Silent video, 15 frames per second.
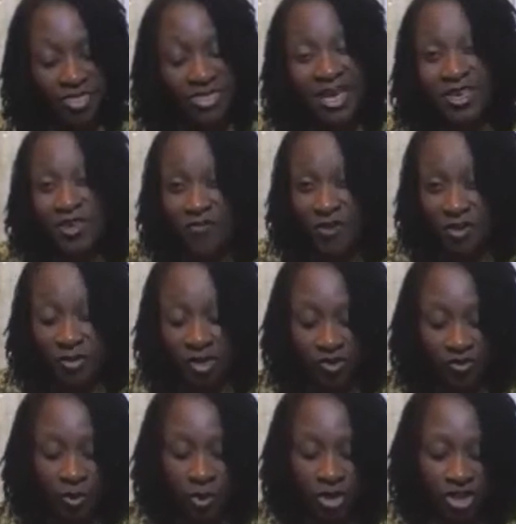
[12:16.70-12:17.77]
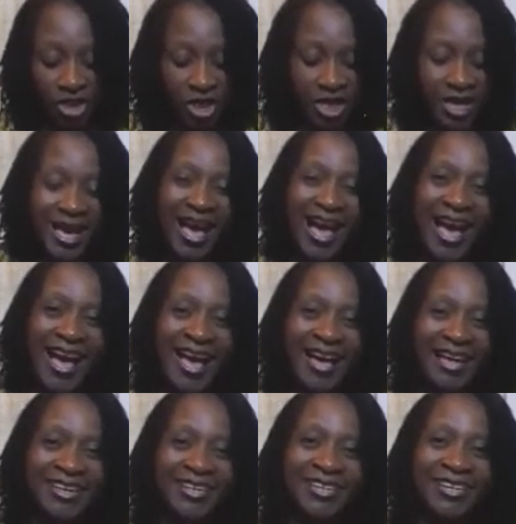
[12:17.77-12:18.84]
Thank you very much for watching,
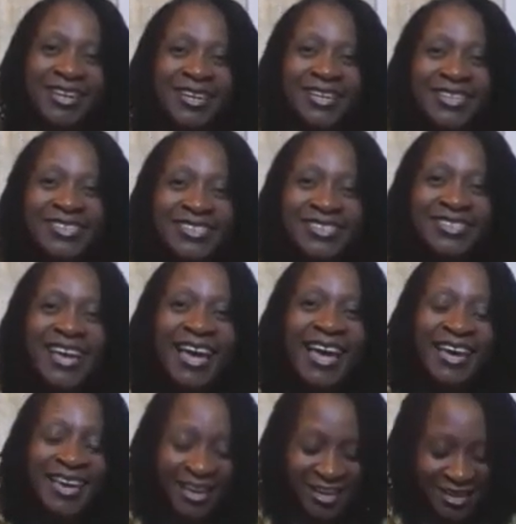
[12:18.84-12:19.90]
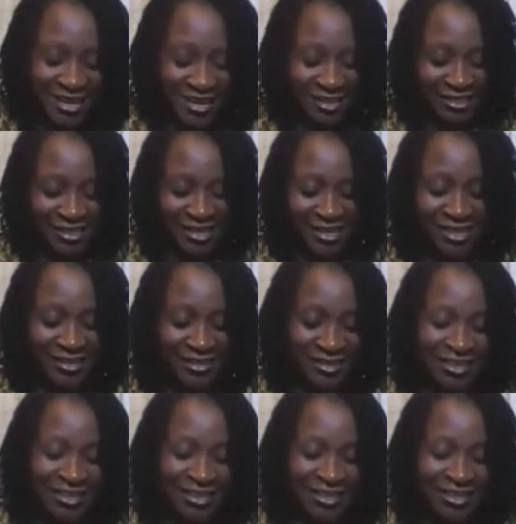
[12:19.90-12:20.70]
and stay connected.